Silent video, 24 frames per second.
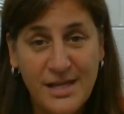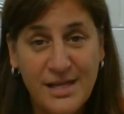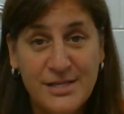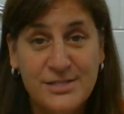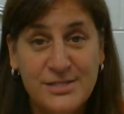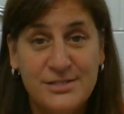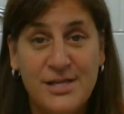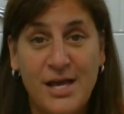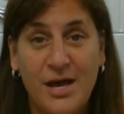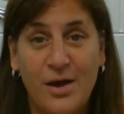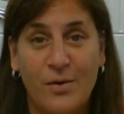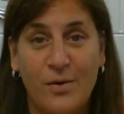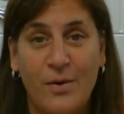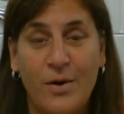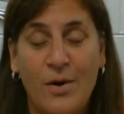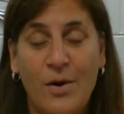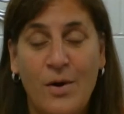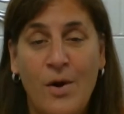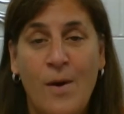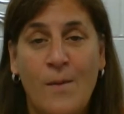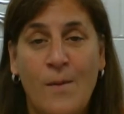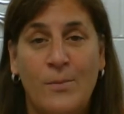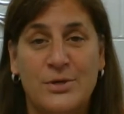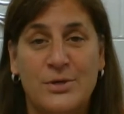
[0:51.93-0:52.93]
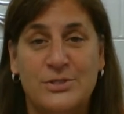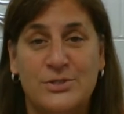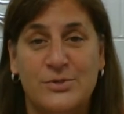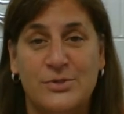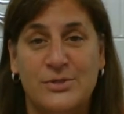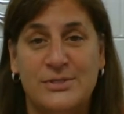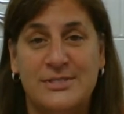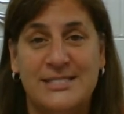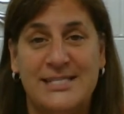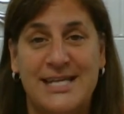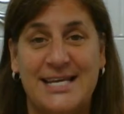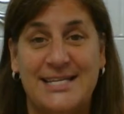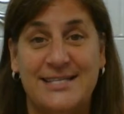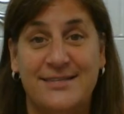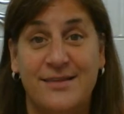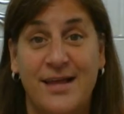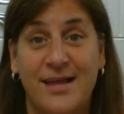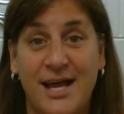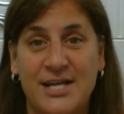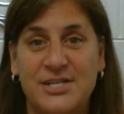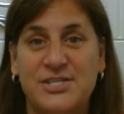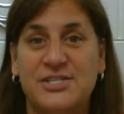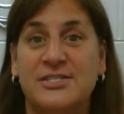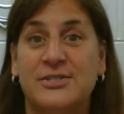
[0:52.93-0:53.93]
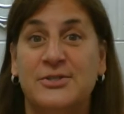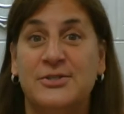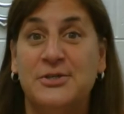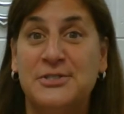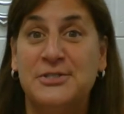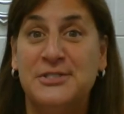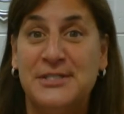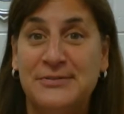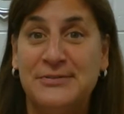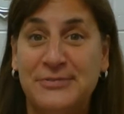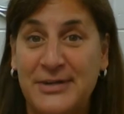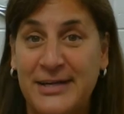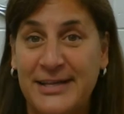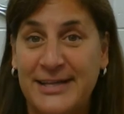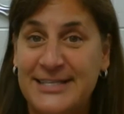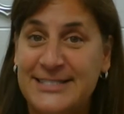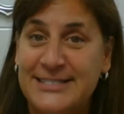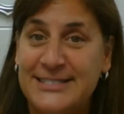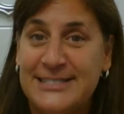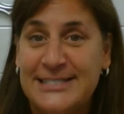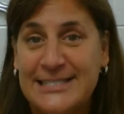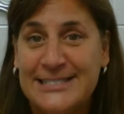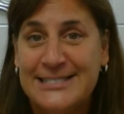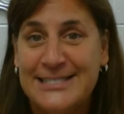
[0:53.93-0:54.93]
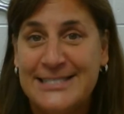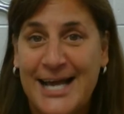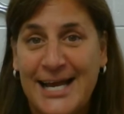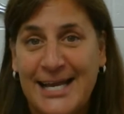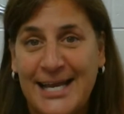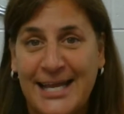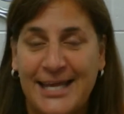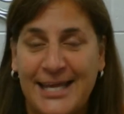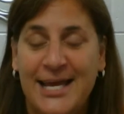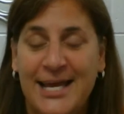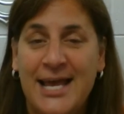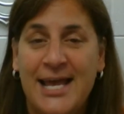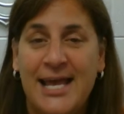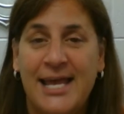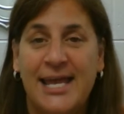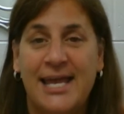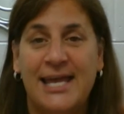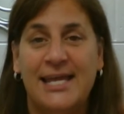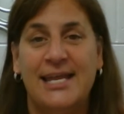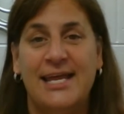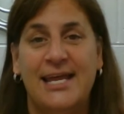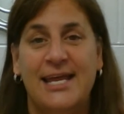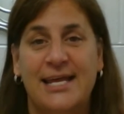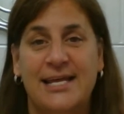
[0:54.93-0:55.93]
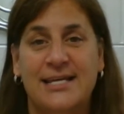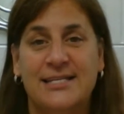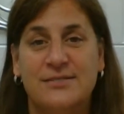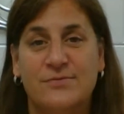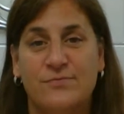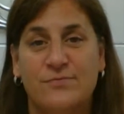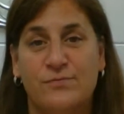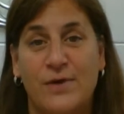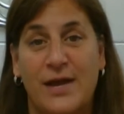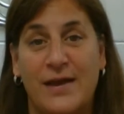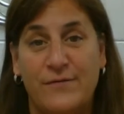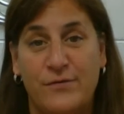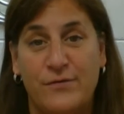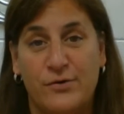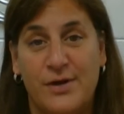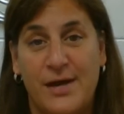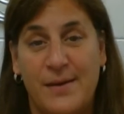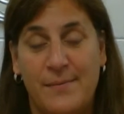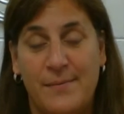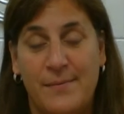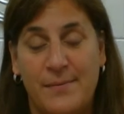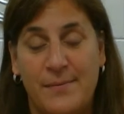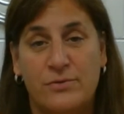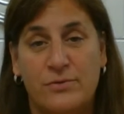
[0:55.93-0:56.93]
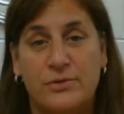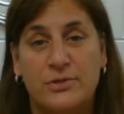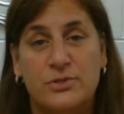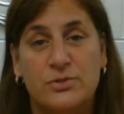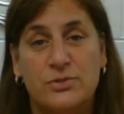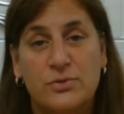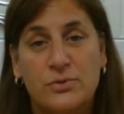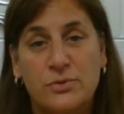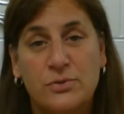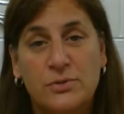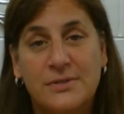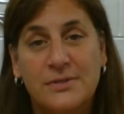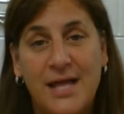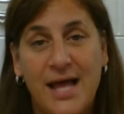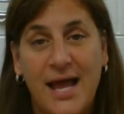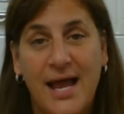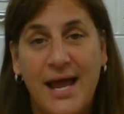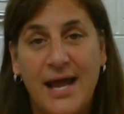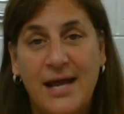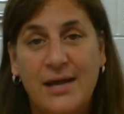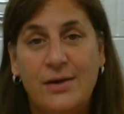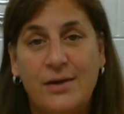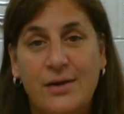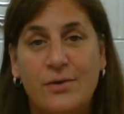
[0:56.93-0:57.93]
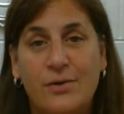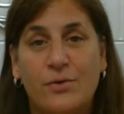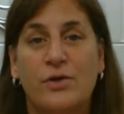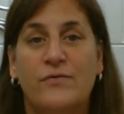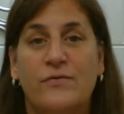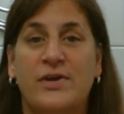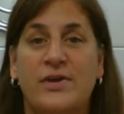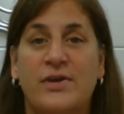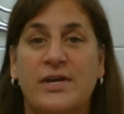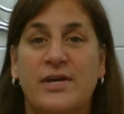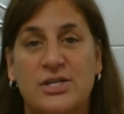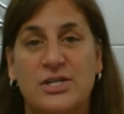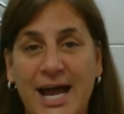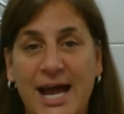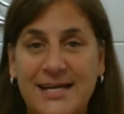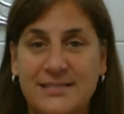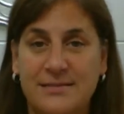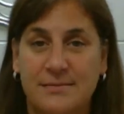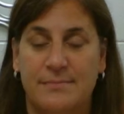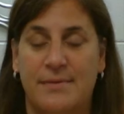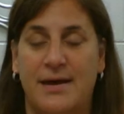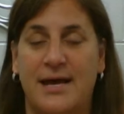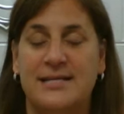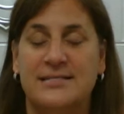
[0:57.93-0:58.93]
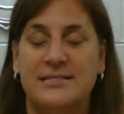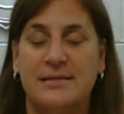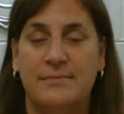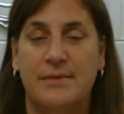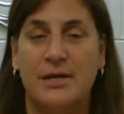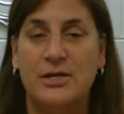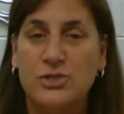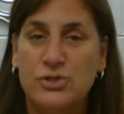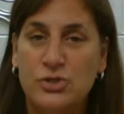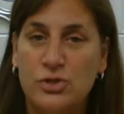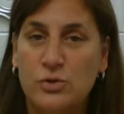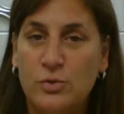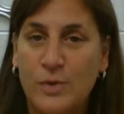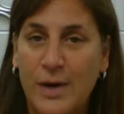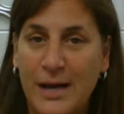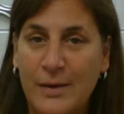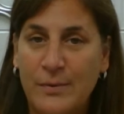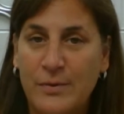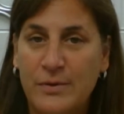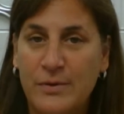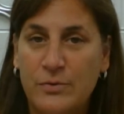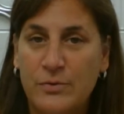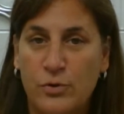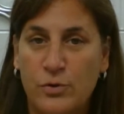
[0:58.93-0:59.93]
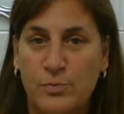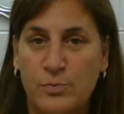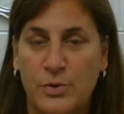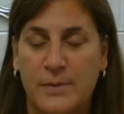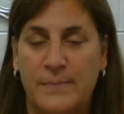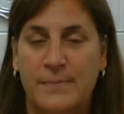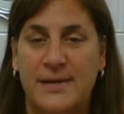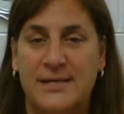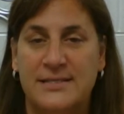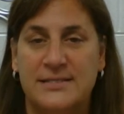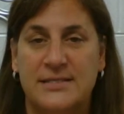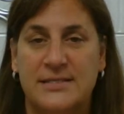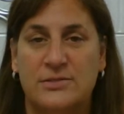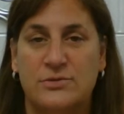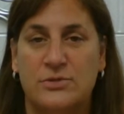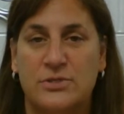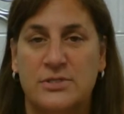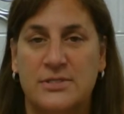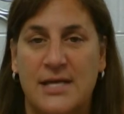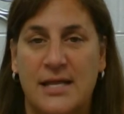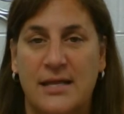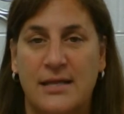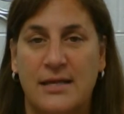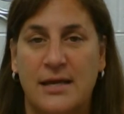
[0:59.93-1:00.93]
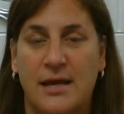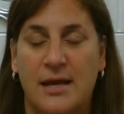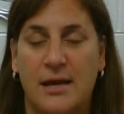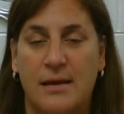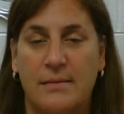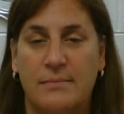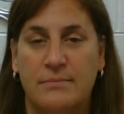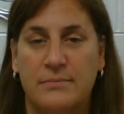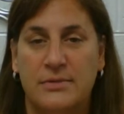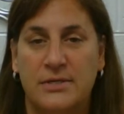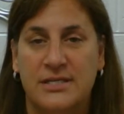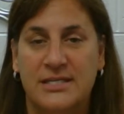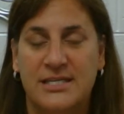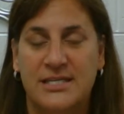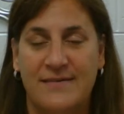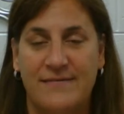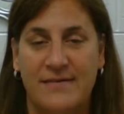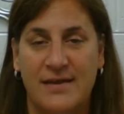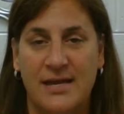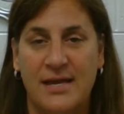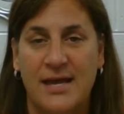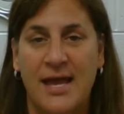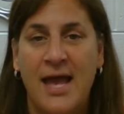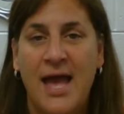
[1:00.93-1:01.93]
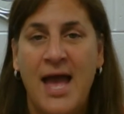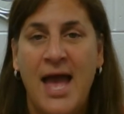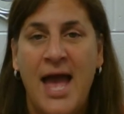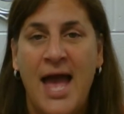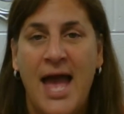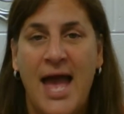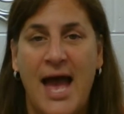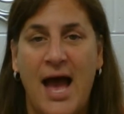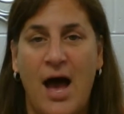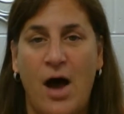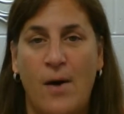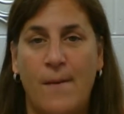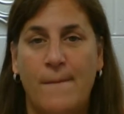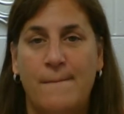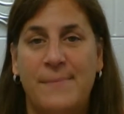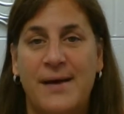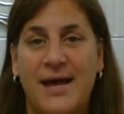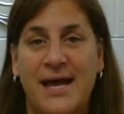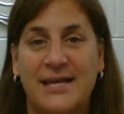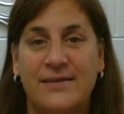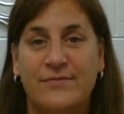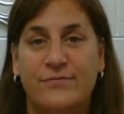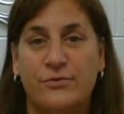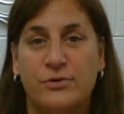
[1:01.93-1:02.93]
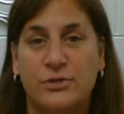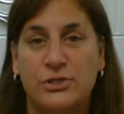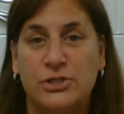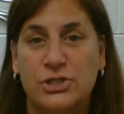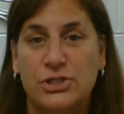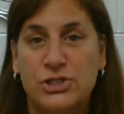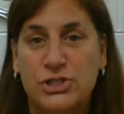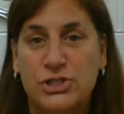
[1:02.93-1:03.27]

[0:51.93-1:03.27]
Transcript: So, boys and girls, today's lunch is a little different. This is exciting. It is if you're coming through the school line or if you get a Jackson bus. I'm not sure quite what Northbrook buses are selling, giving out, but for